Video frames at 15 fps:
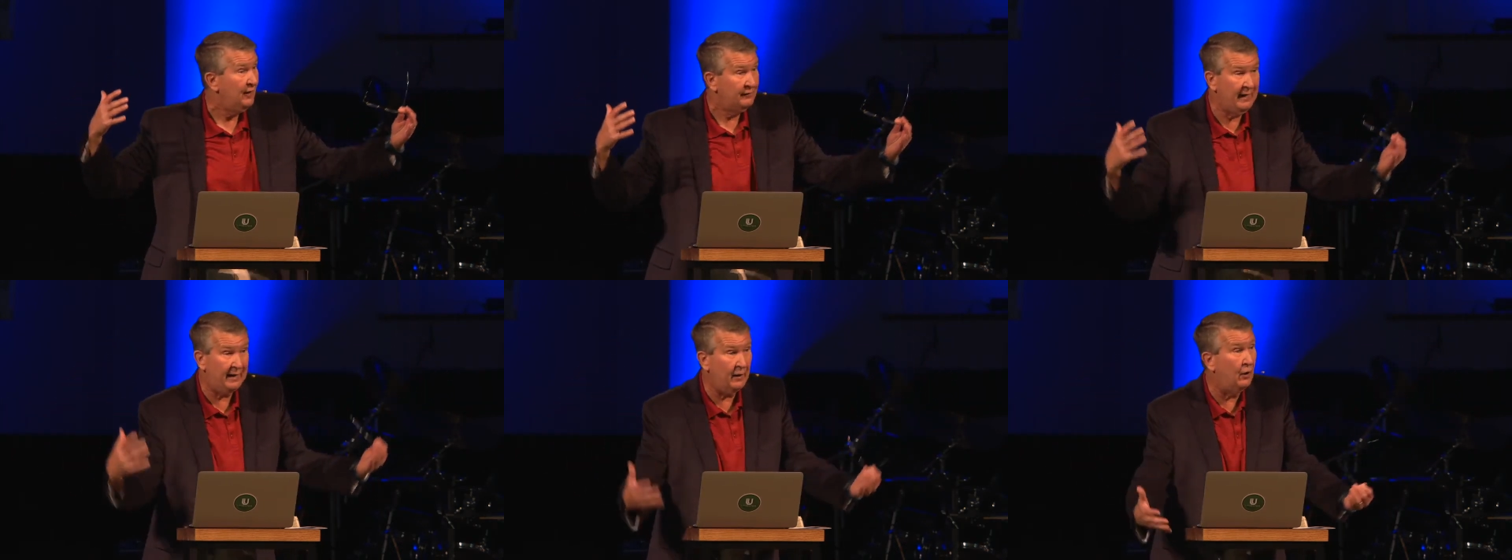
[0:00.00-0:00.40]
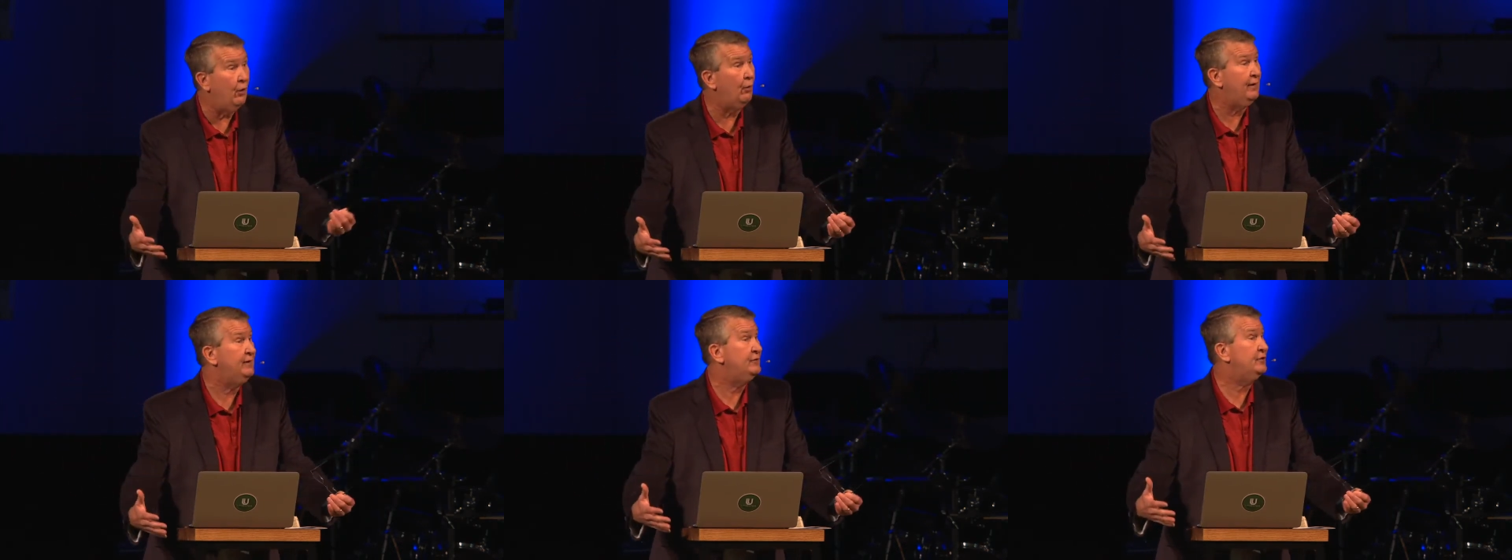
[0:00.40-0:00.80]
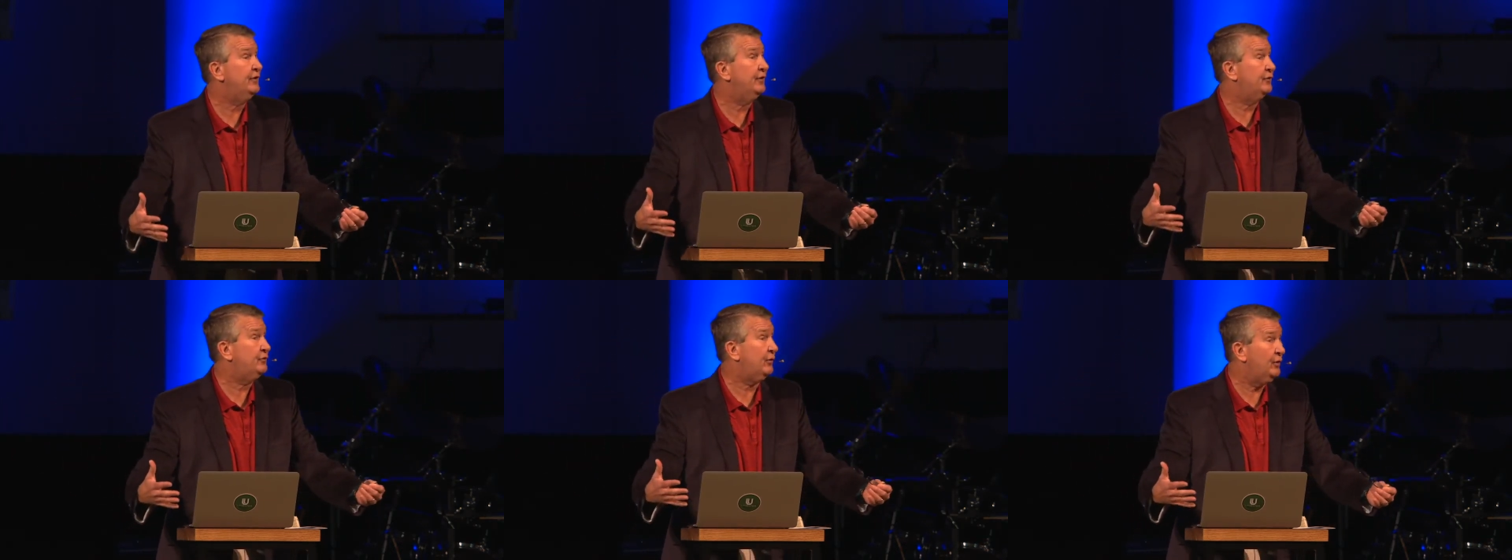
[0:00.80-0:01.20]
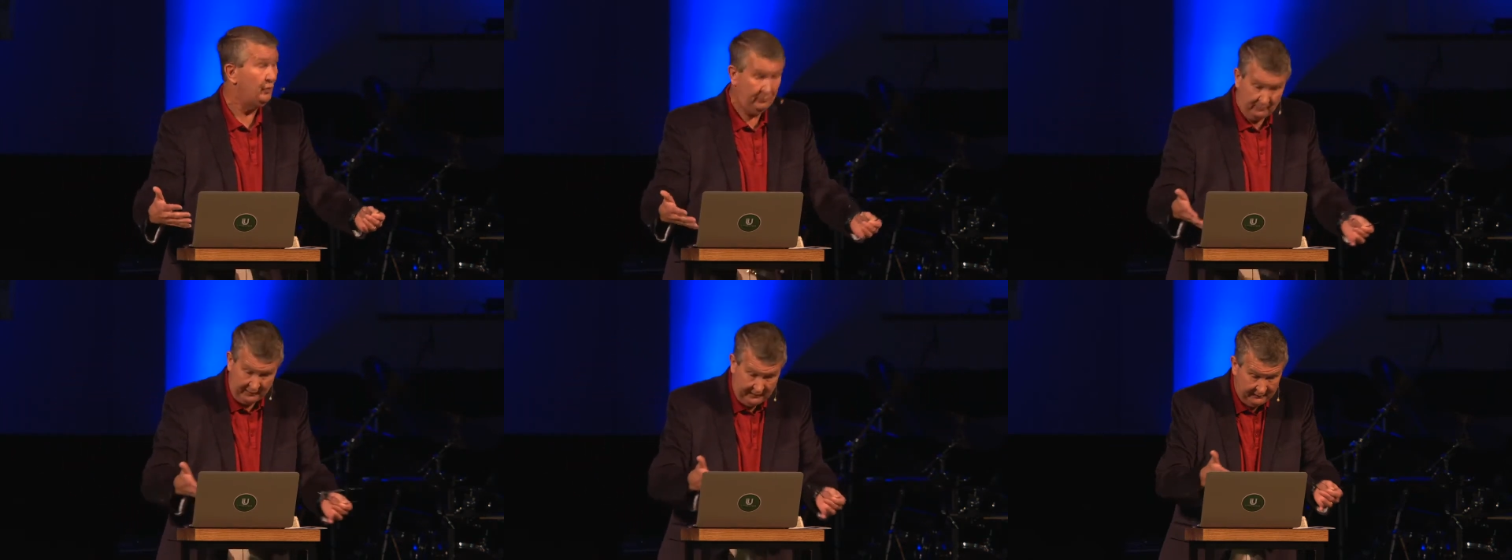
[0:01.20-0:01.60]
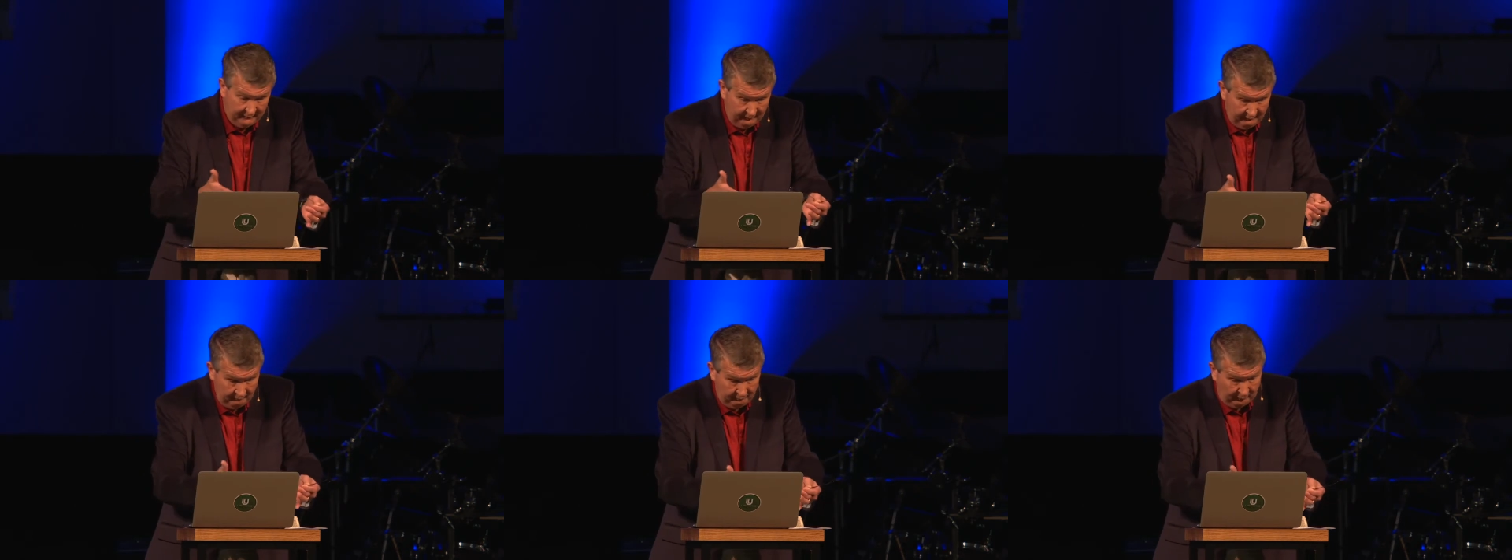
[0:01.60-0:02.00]
that are holding to the truth. But
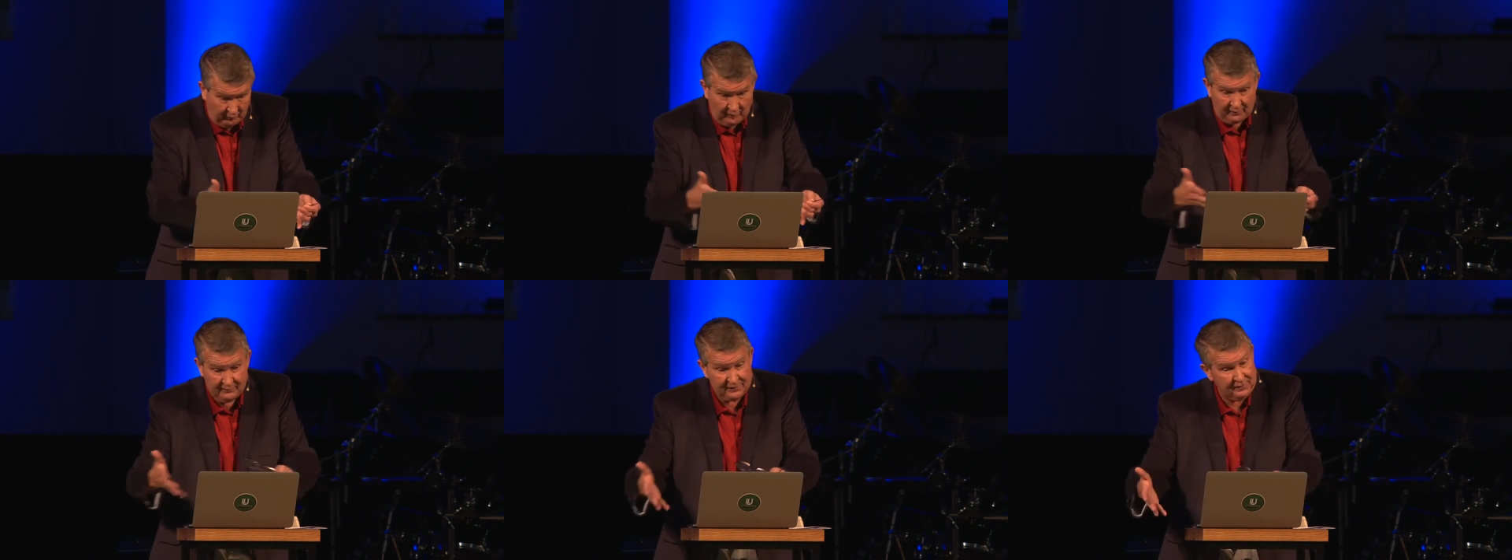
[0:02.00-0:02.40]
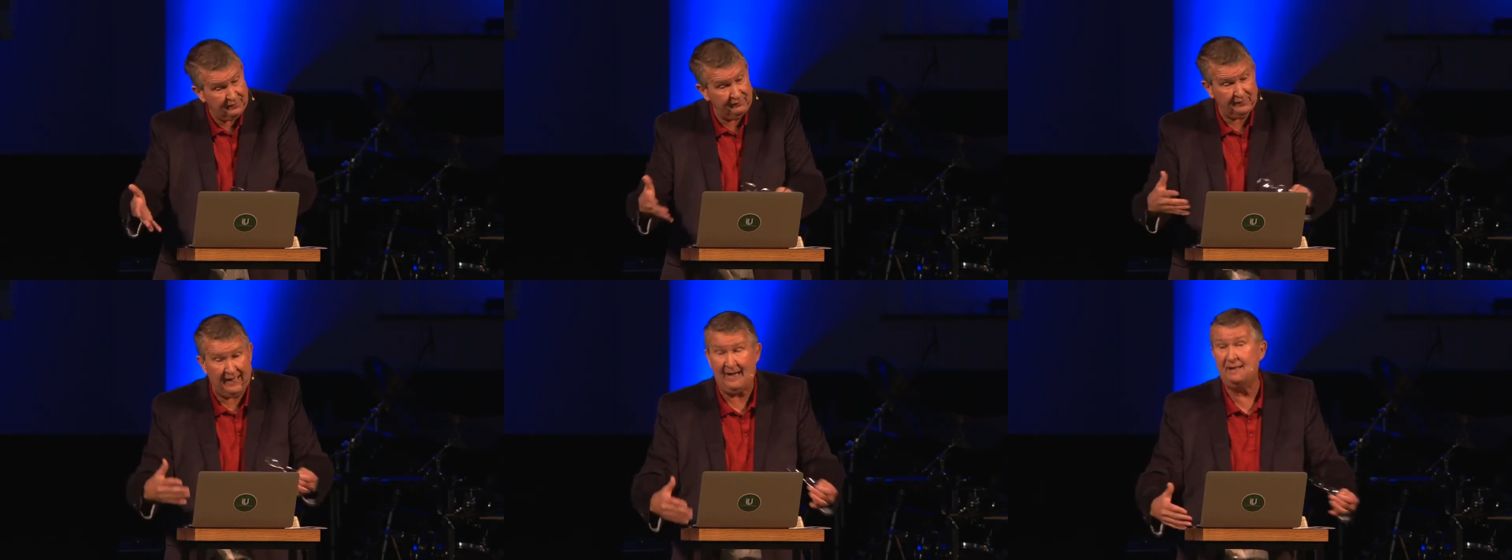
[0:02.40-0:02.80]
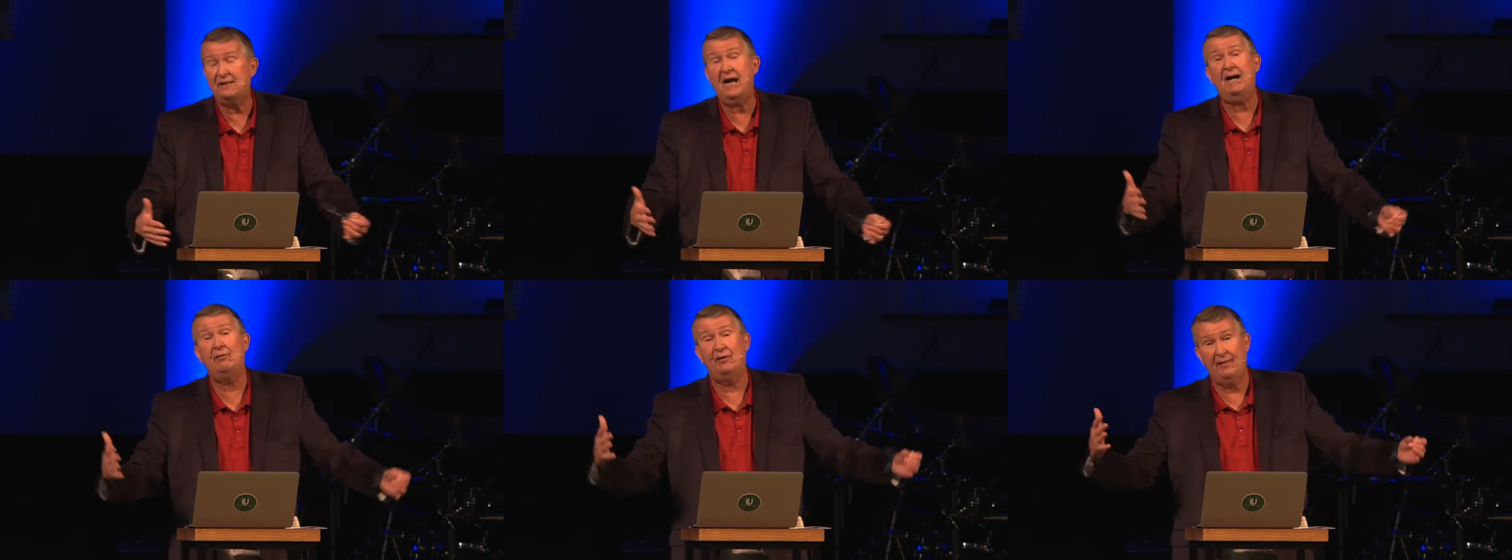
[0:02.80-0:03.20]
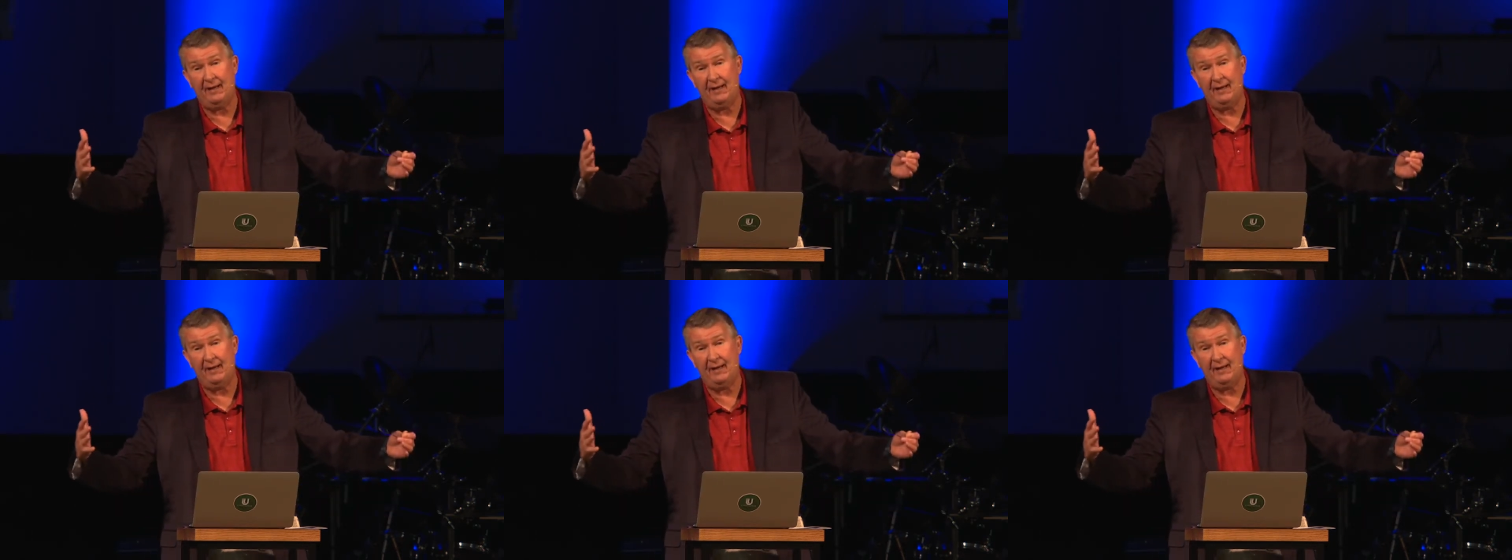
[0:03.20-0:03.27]
in Pergamos and Thyatira,